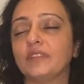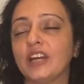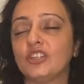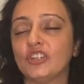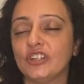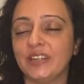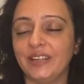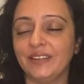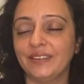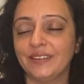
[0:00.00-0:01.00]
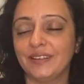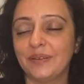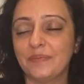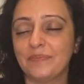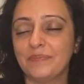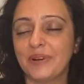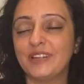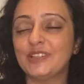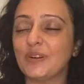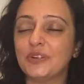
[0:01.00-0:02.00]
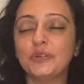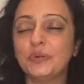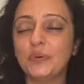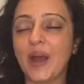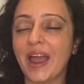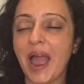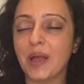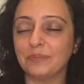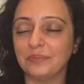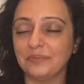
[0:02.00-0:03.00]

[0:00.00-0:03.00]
that journey, but it's not who I am.